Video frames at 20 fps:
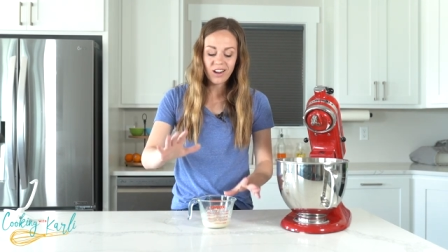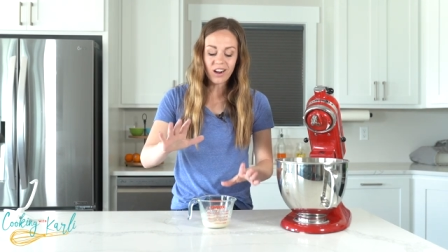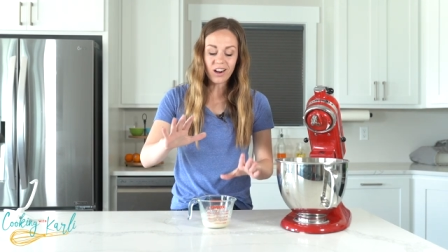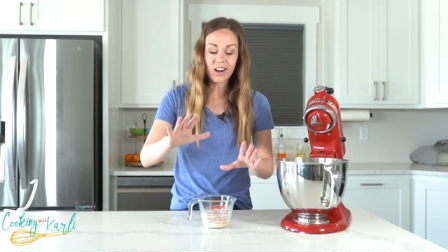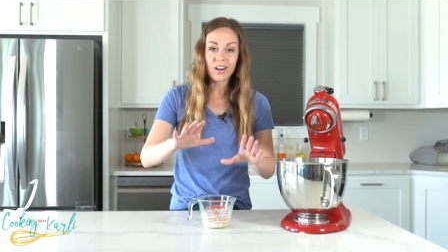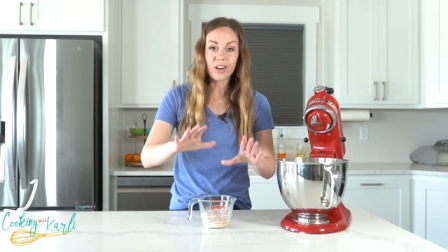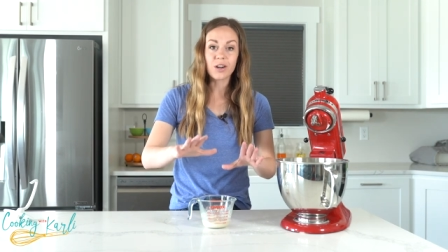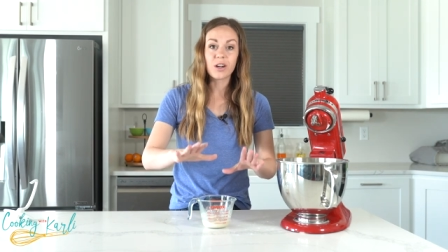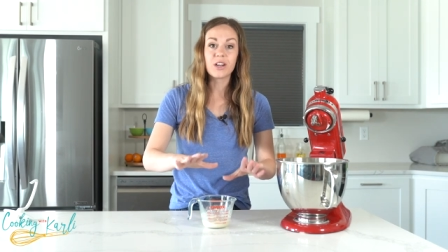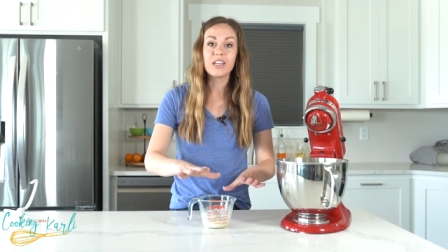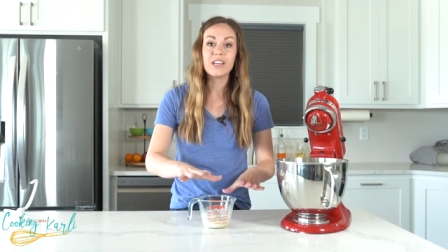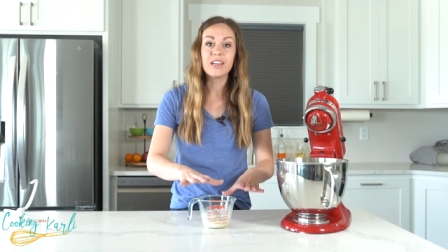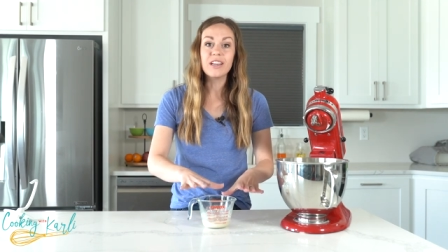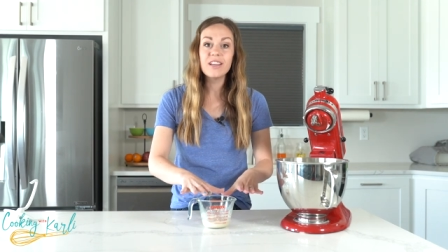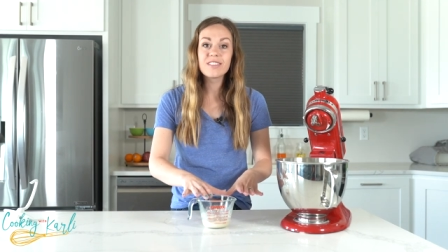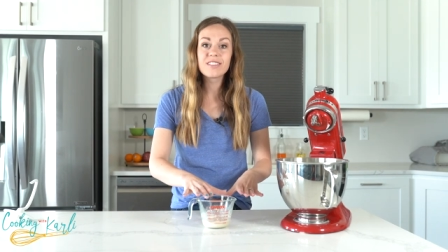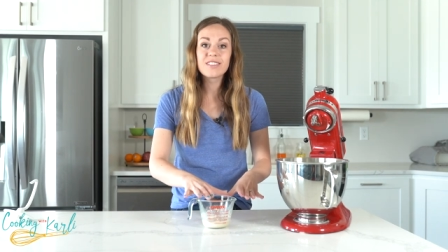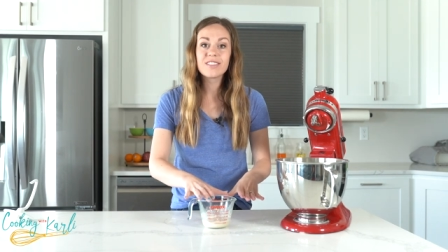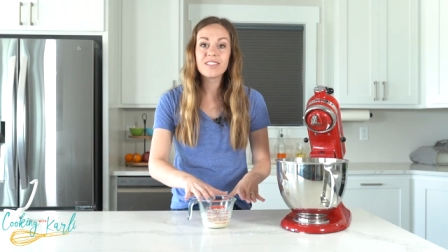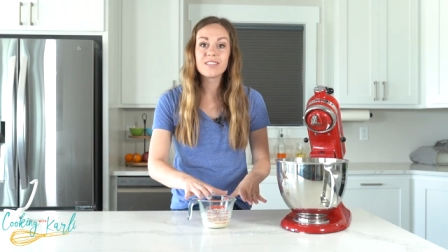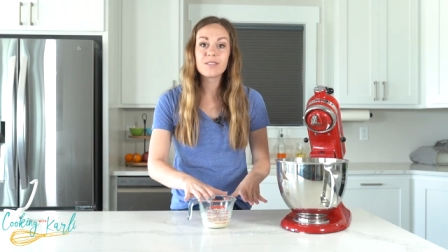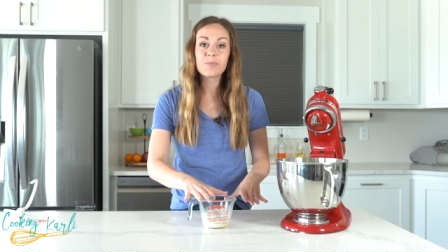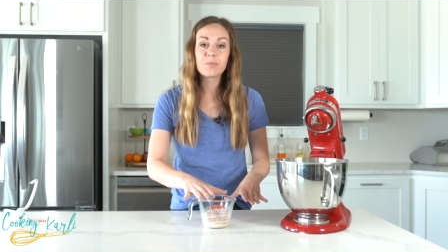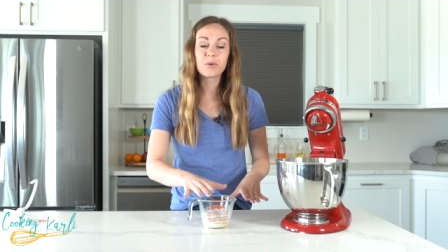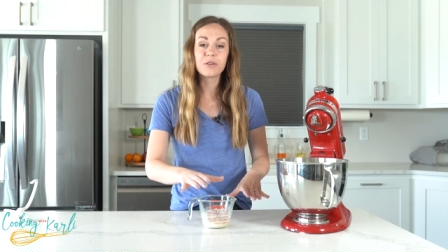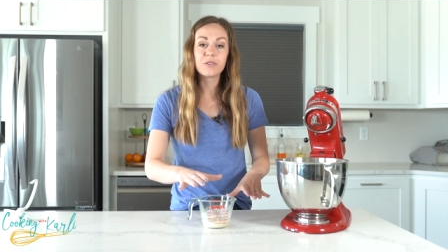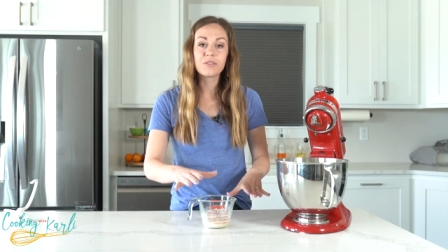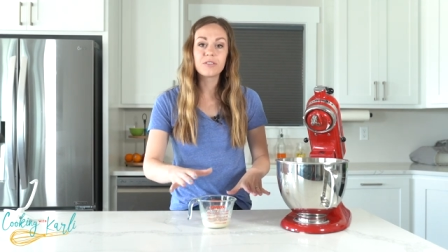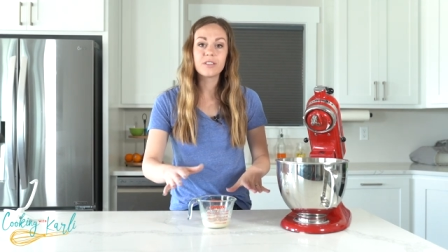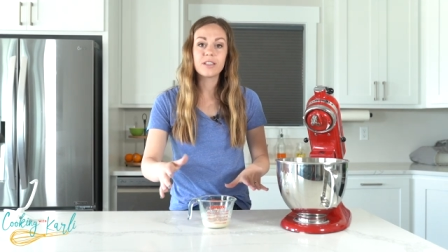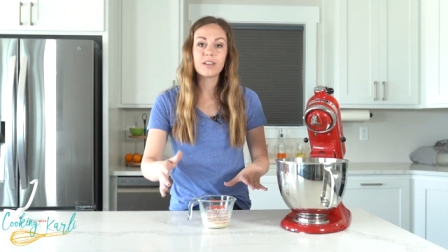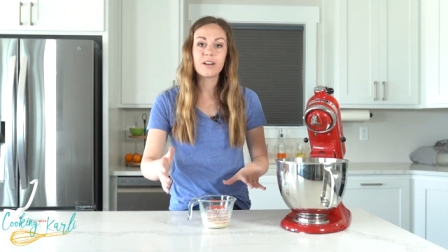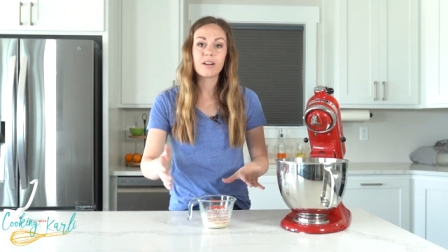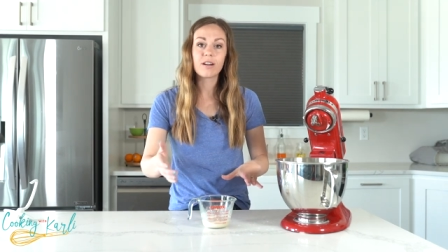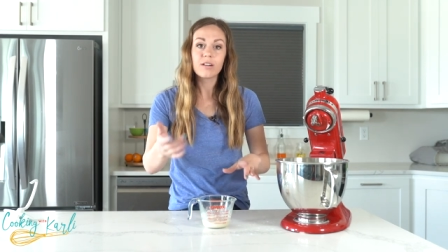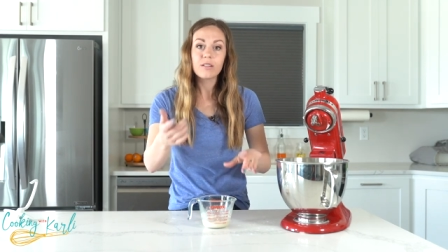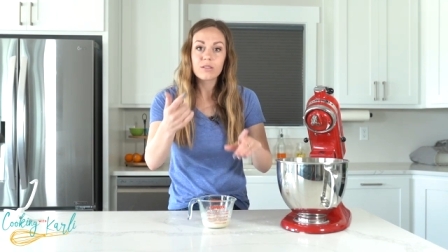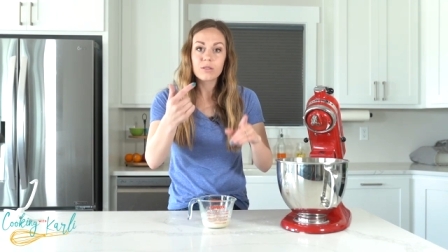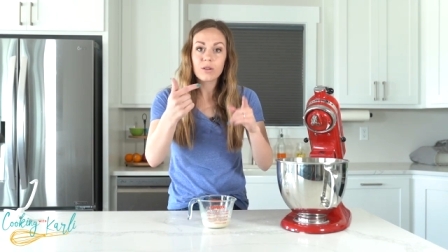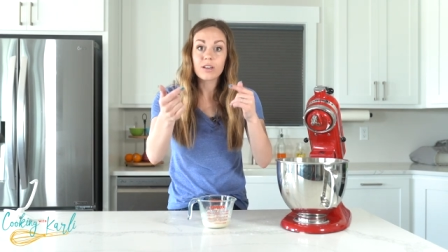Our yeast is proofed
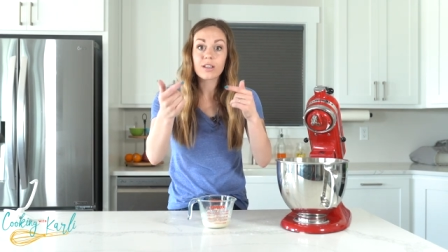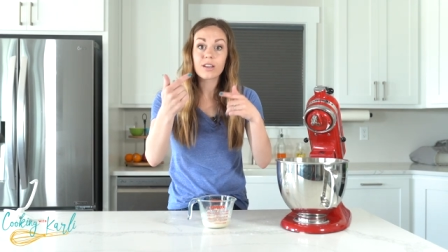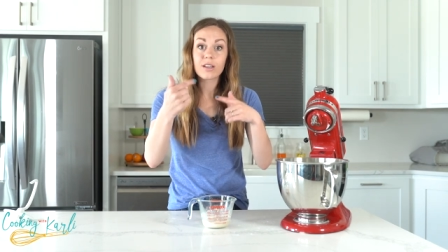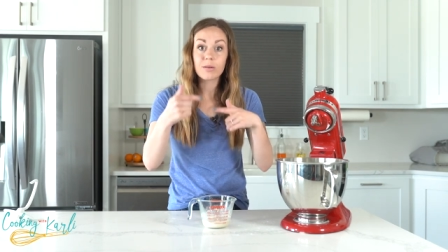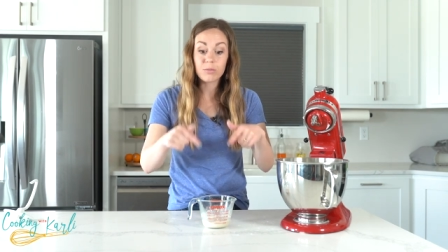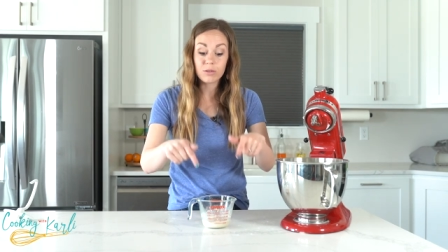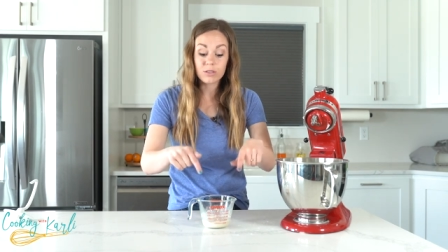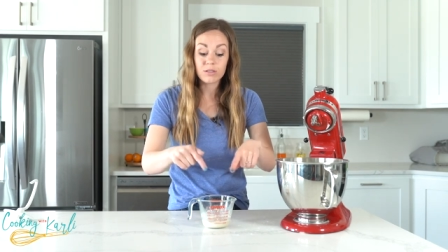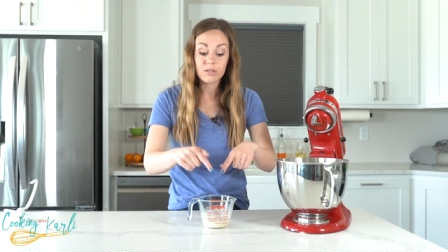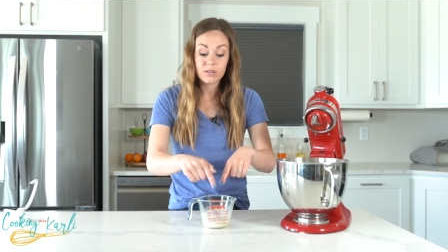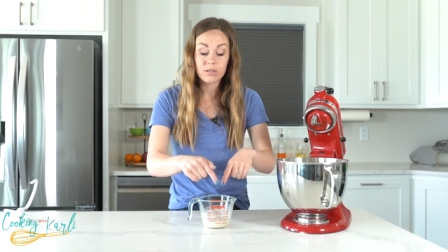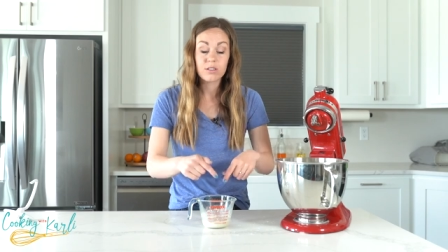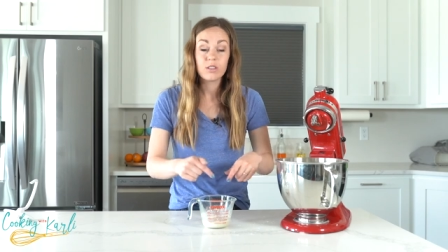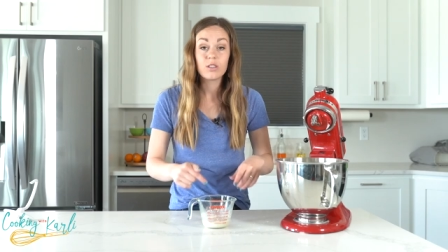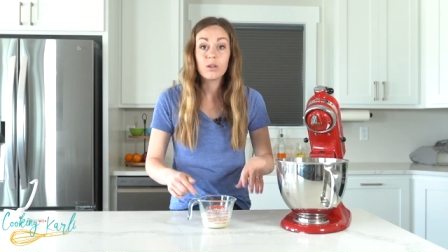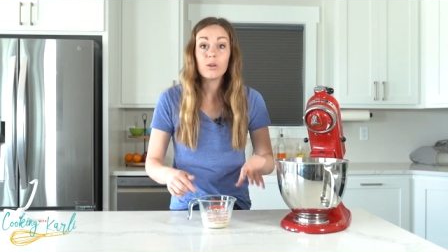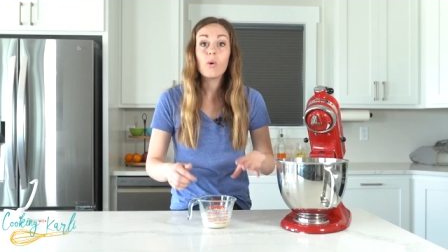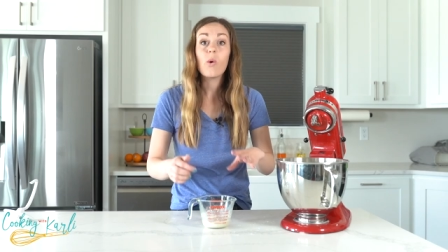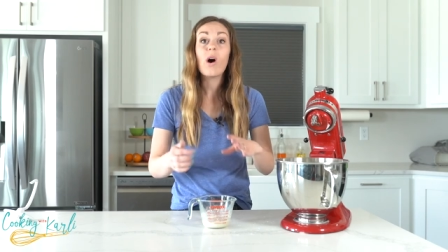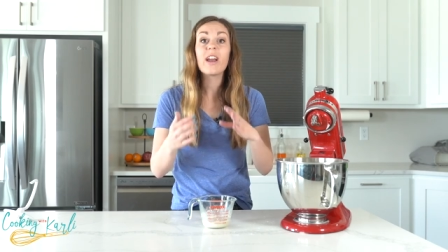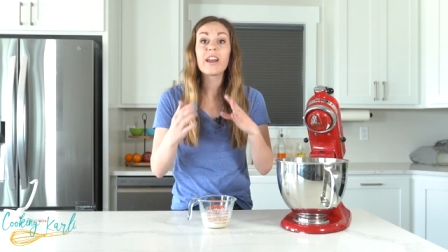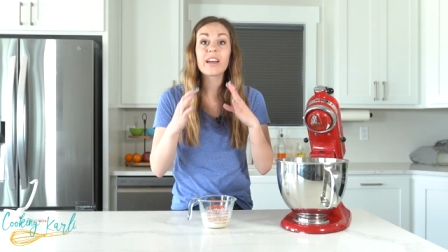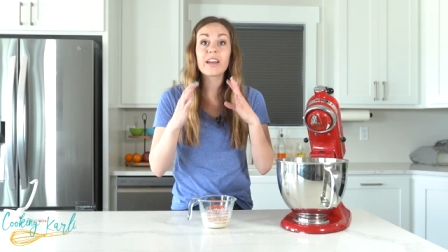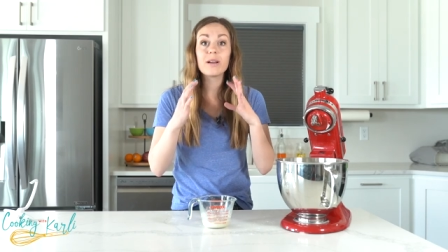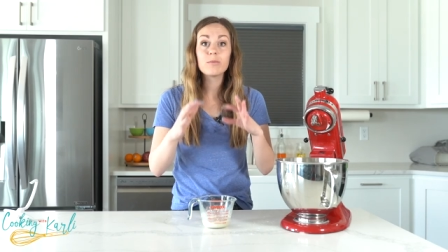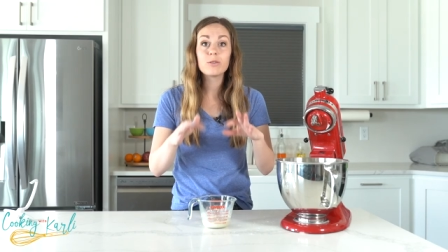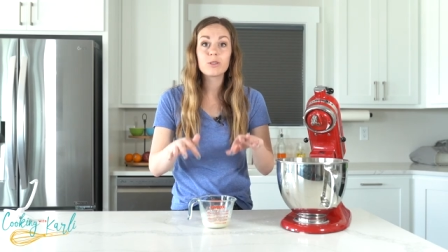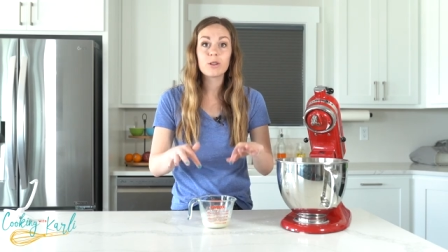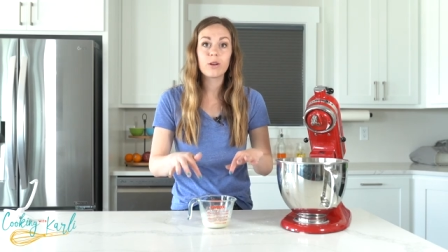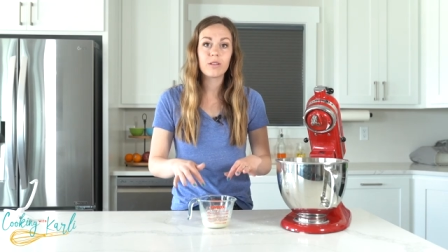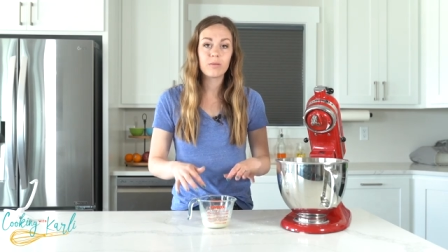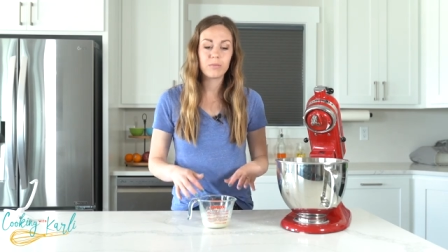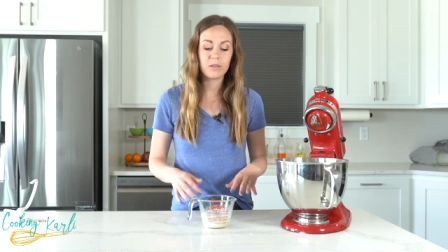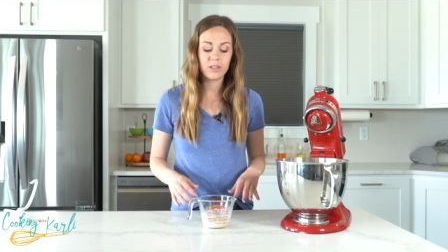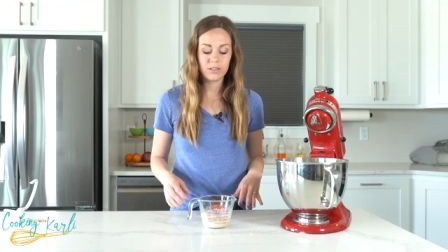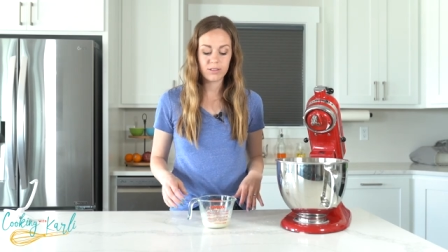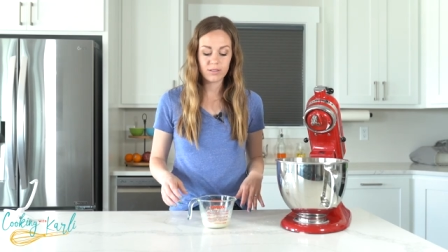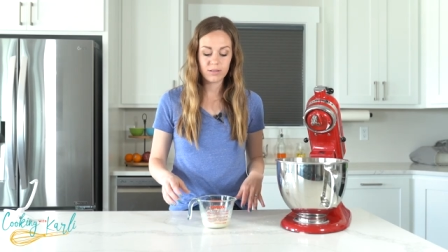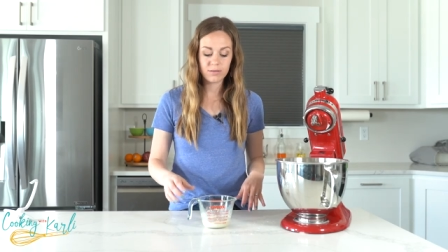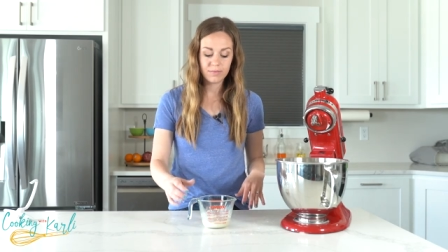here. Wanna come in? Why come show them
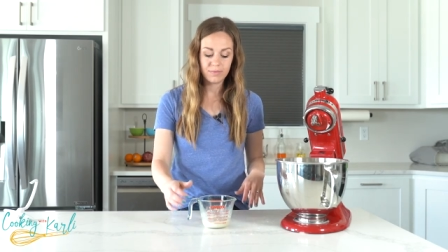this?